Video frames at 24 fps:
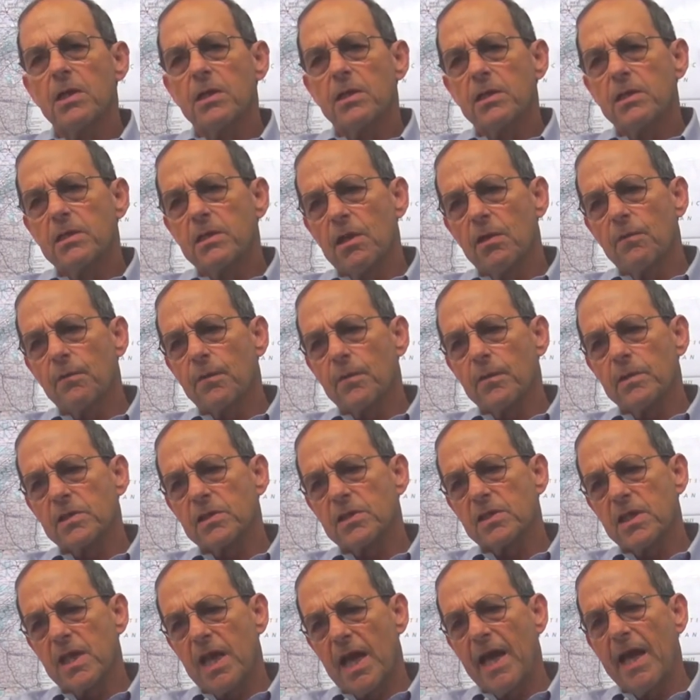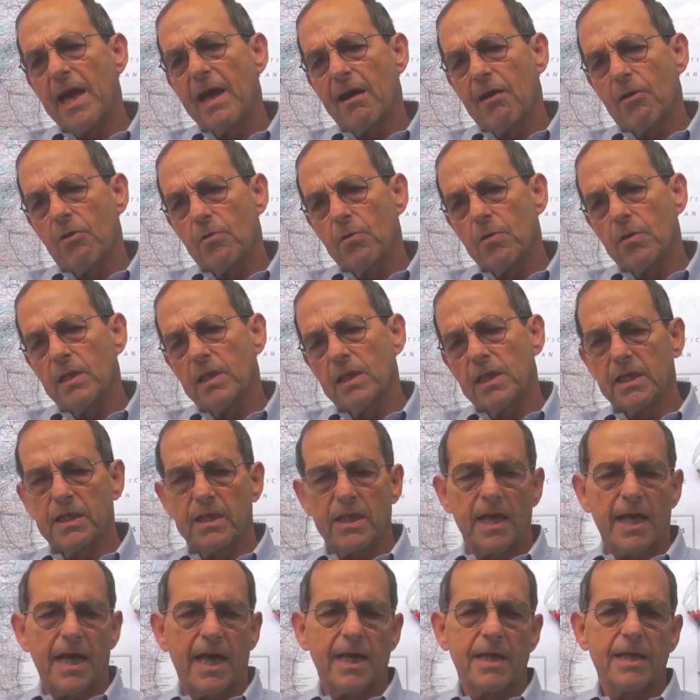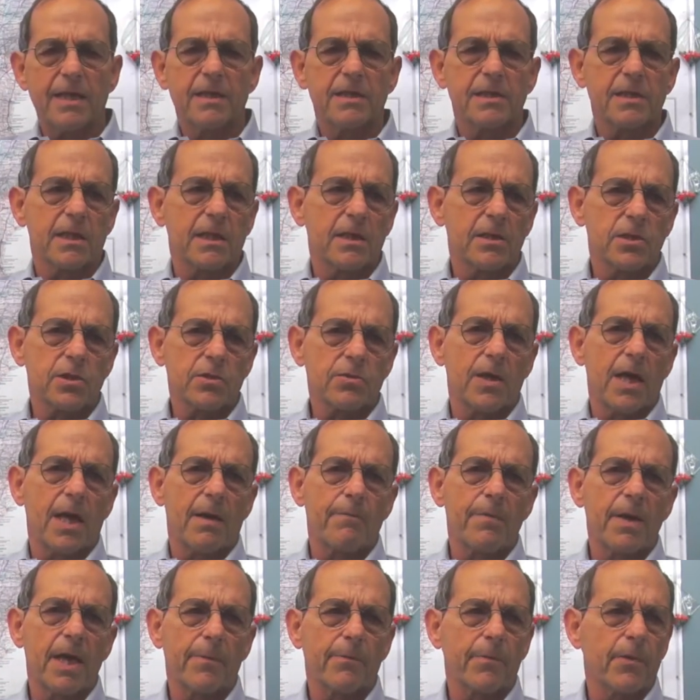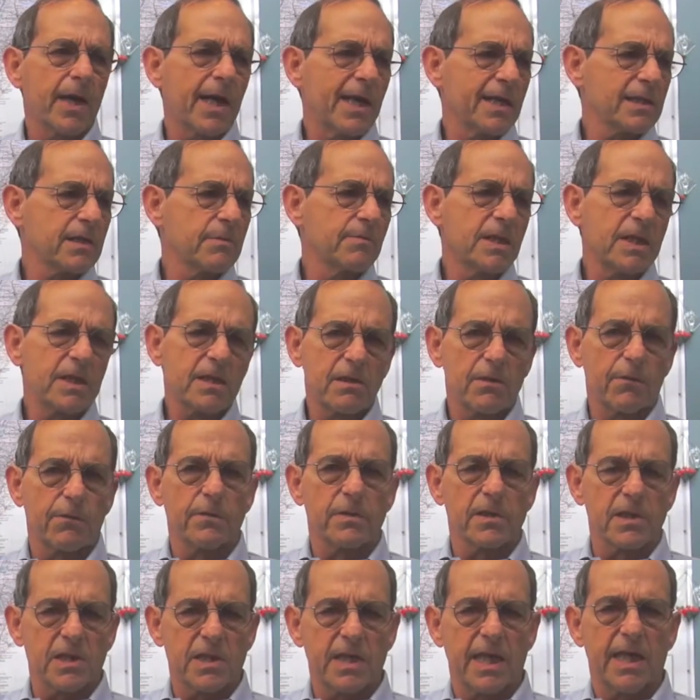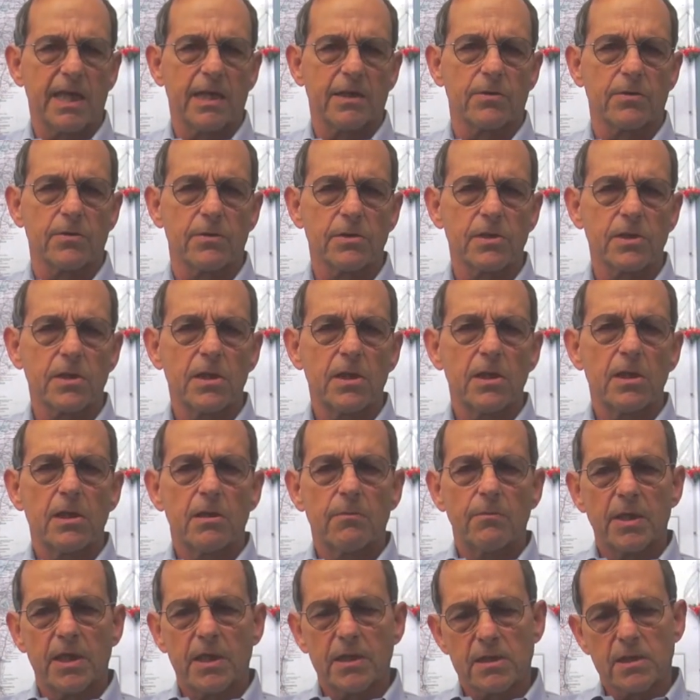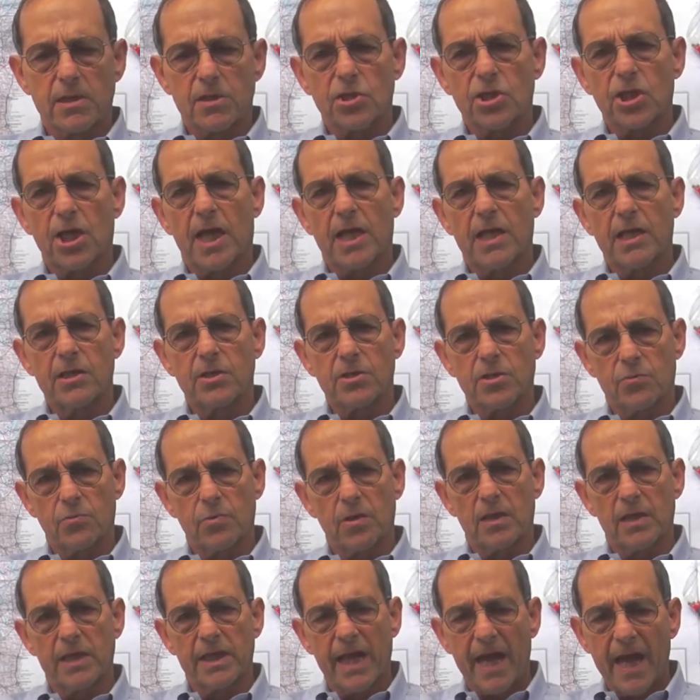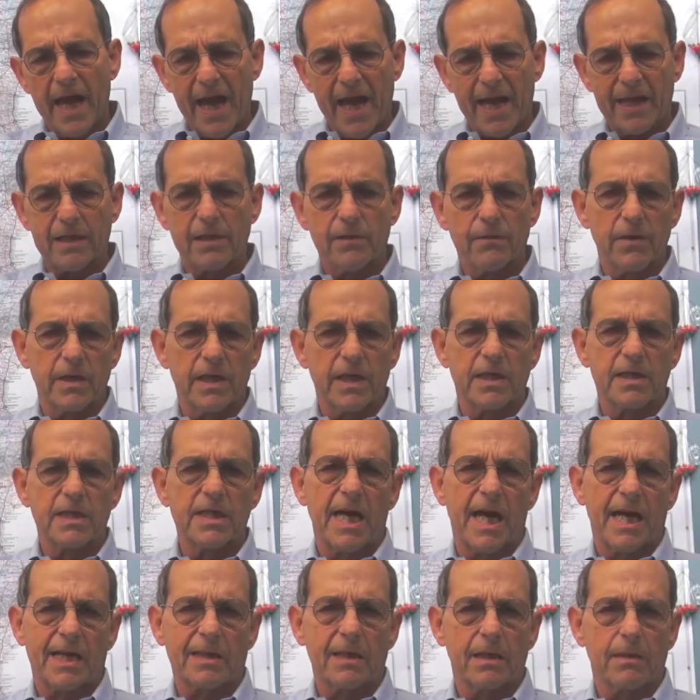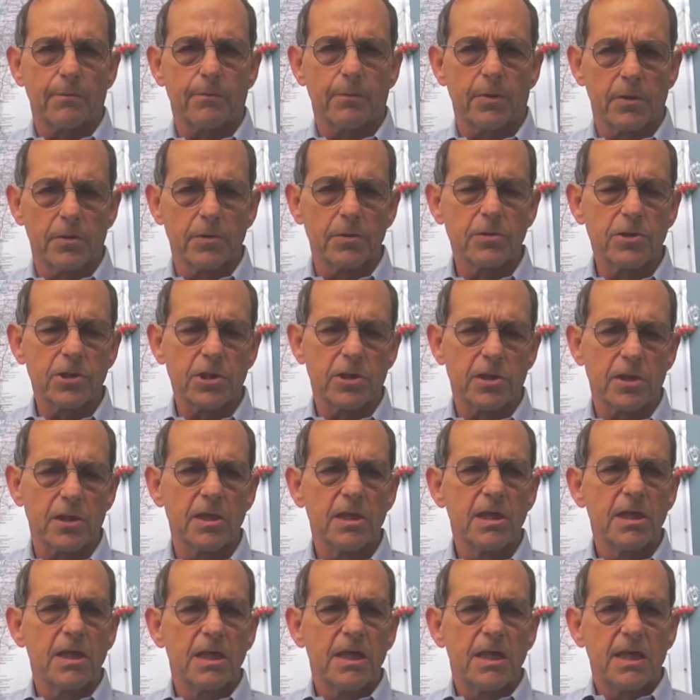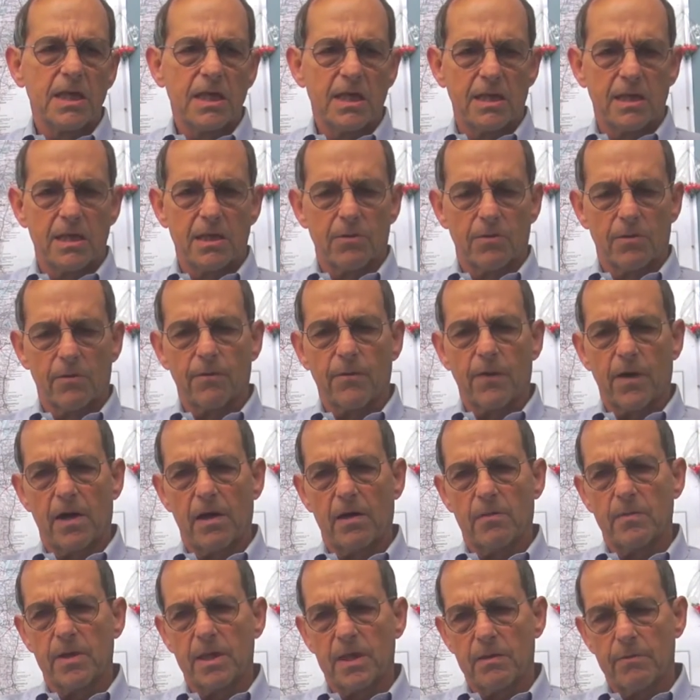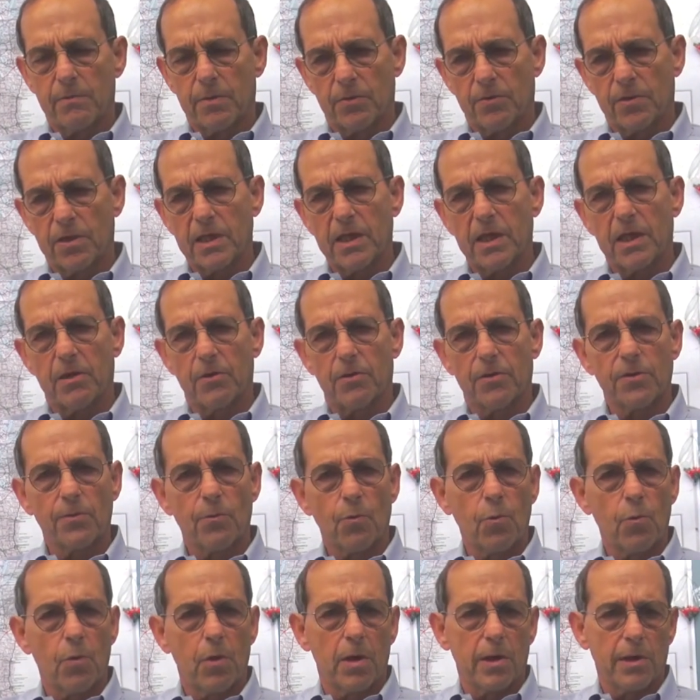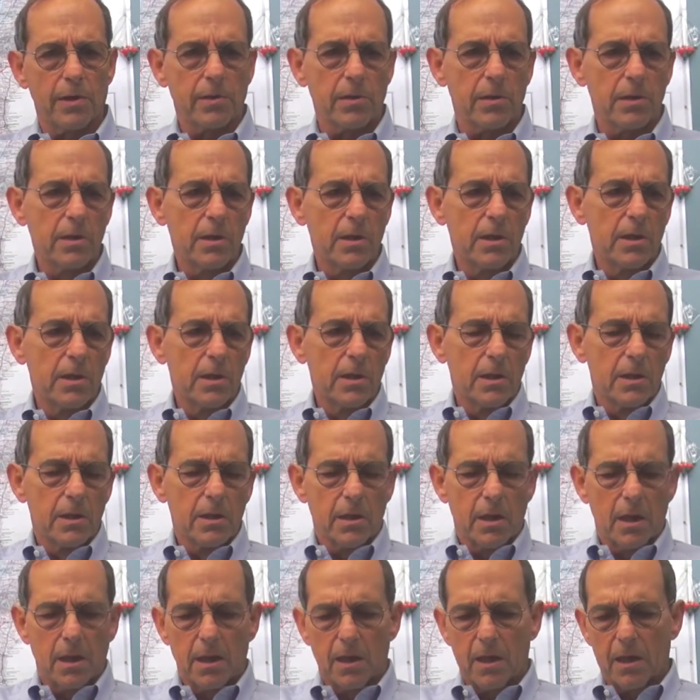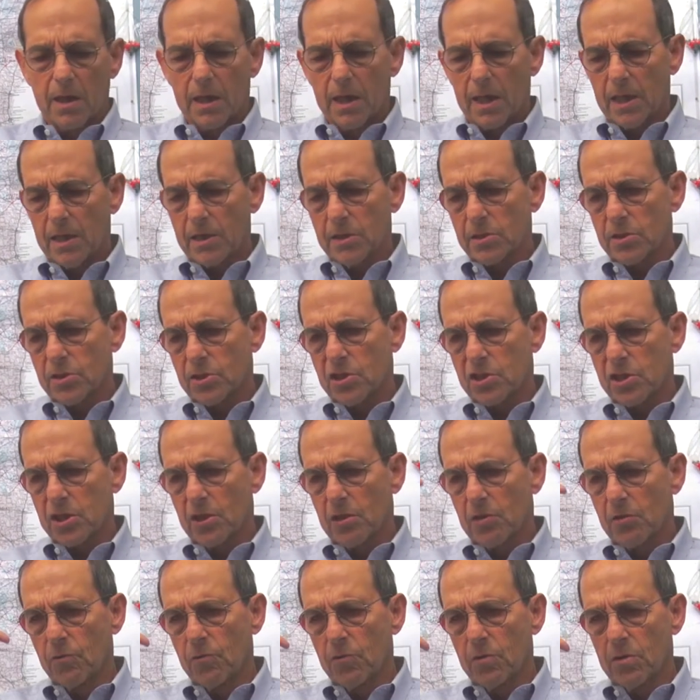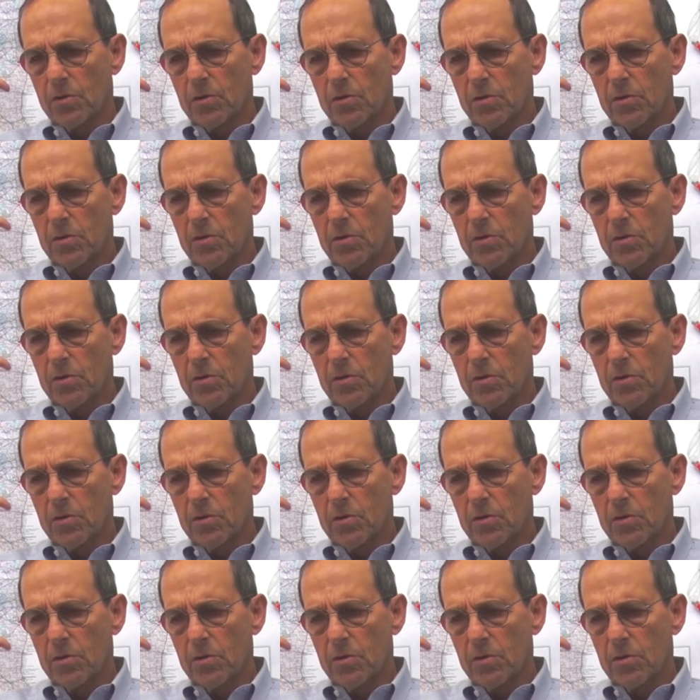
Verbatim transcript: The difference now in that is that the scrap paper has to meet different standards because the Chinese are really actively attacking pollution in their environment, in both the air and the water. Uh, so